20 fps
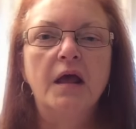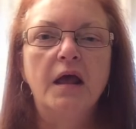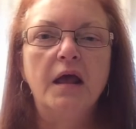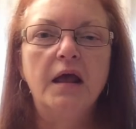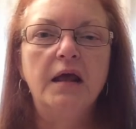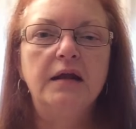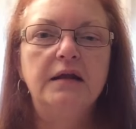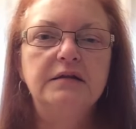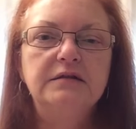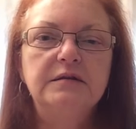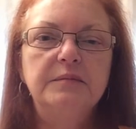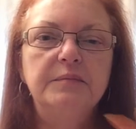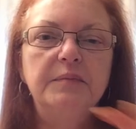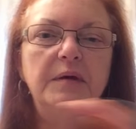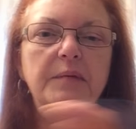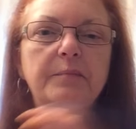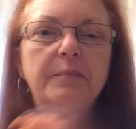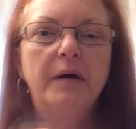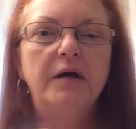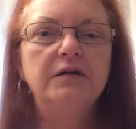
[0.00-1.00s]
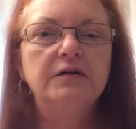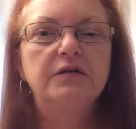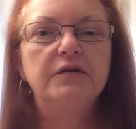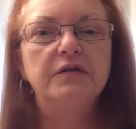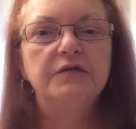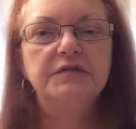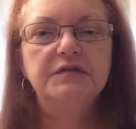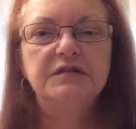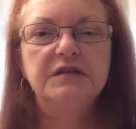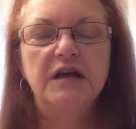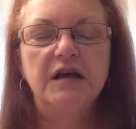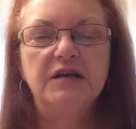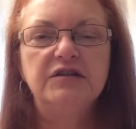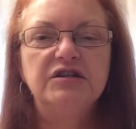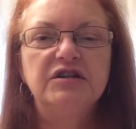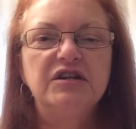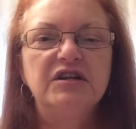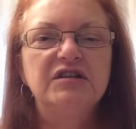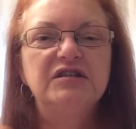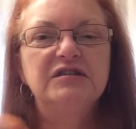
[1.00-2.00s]
and it's a big bundle of sage,
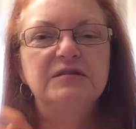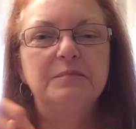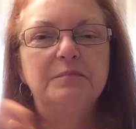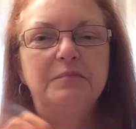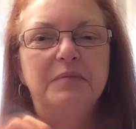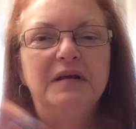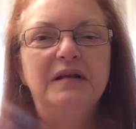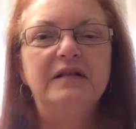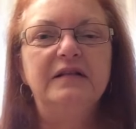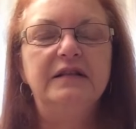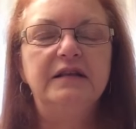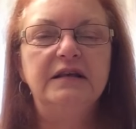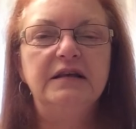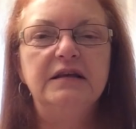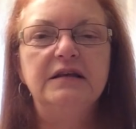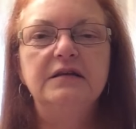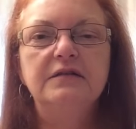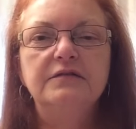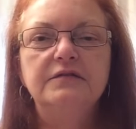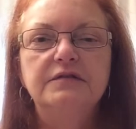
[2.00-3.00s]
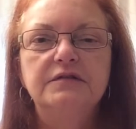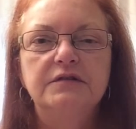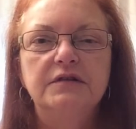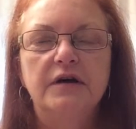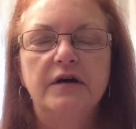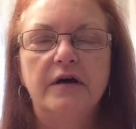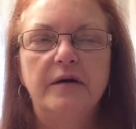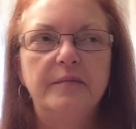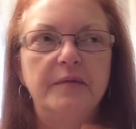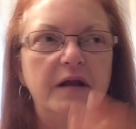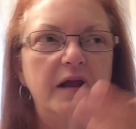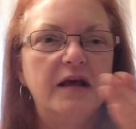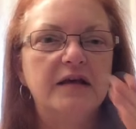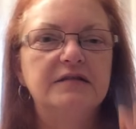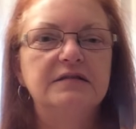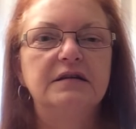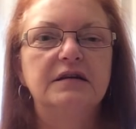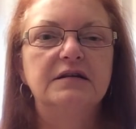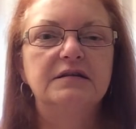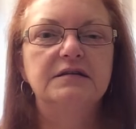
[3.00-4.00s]
and it's big leaves. It
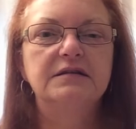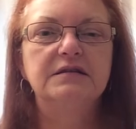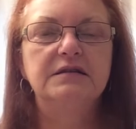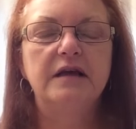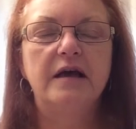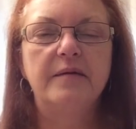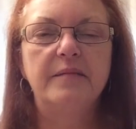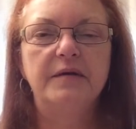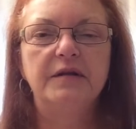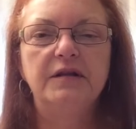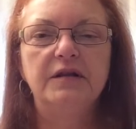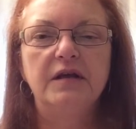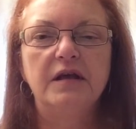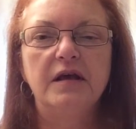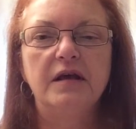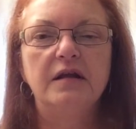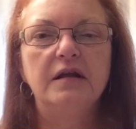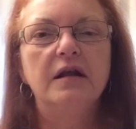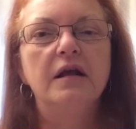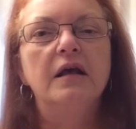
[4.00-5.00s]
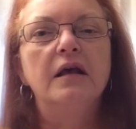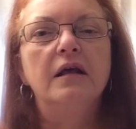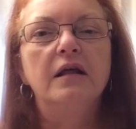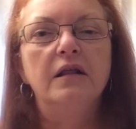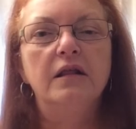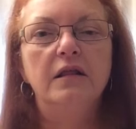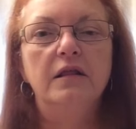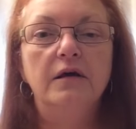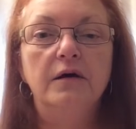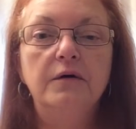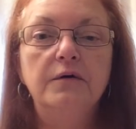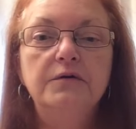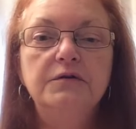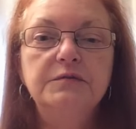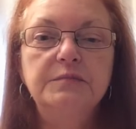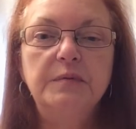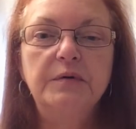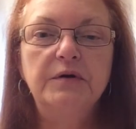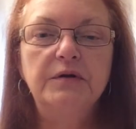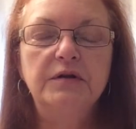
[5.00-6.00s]
has like a stem at the end. Those
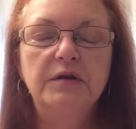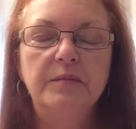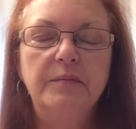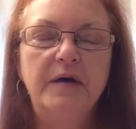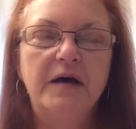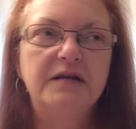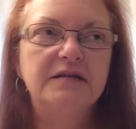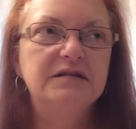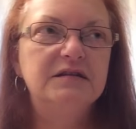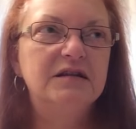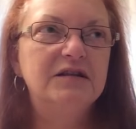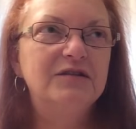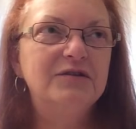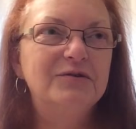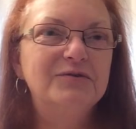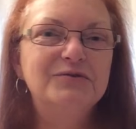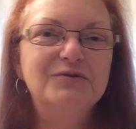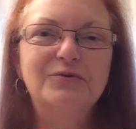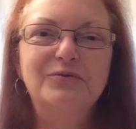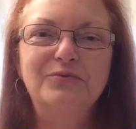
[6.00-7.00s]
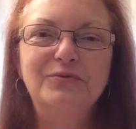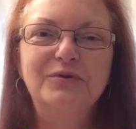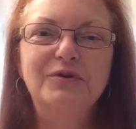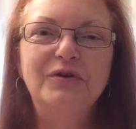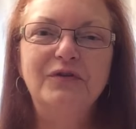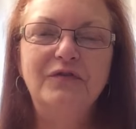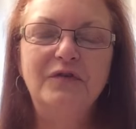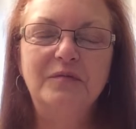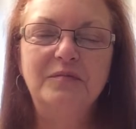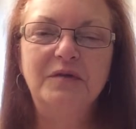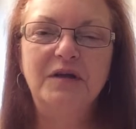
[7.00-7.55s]
burn the best, and those are really from